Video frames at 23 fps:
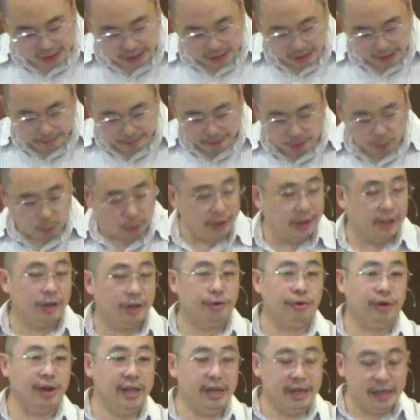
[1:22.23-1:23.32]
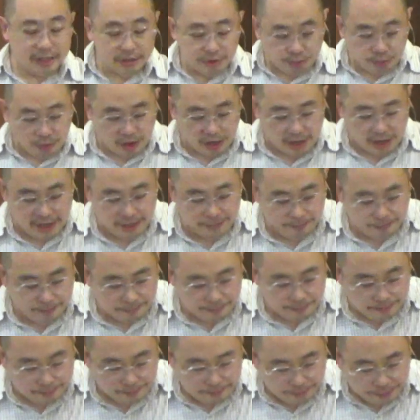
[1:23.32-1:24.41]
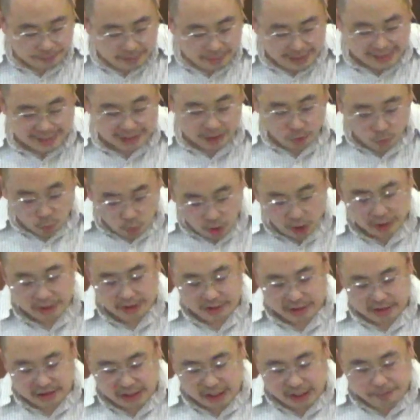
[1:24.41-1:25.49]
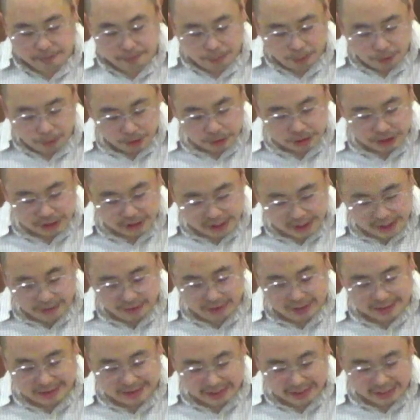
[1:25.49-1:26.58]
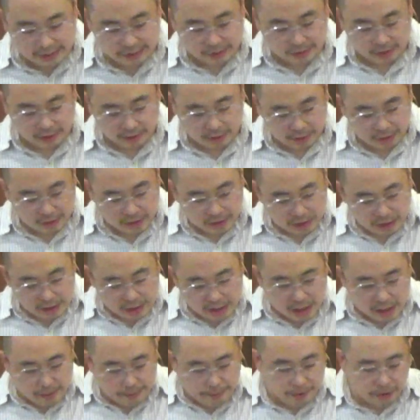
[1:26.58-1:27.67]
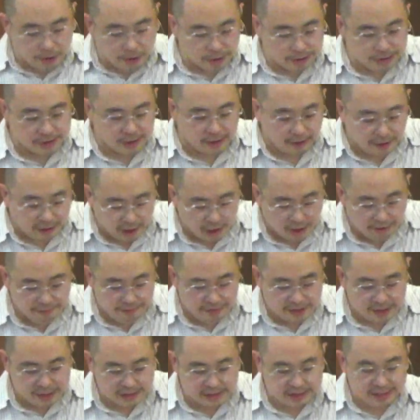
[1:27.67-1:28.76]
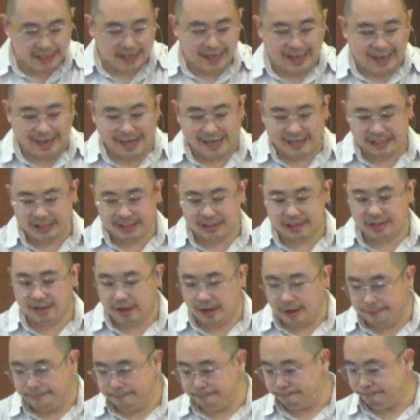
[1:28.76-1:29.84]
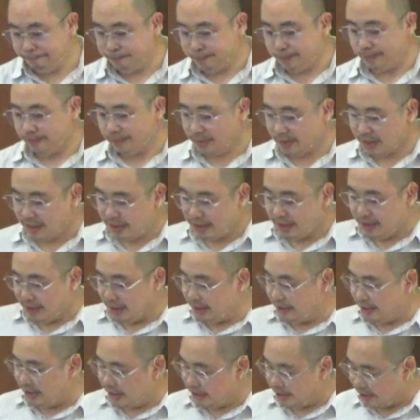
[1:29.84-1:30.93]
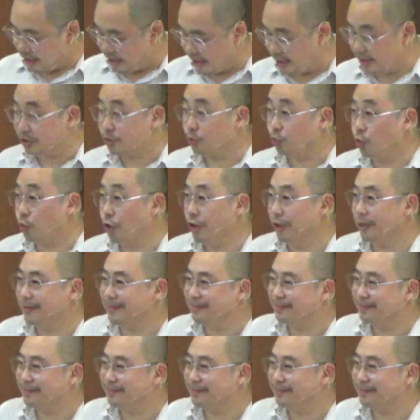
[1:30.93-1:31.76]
But when the grain is ripe, at once he puts in the sickle, because the harvest has come. This is God's word.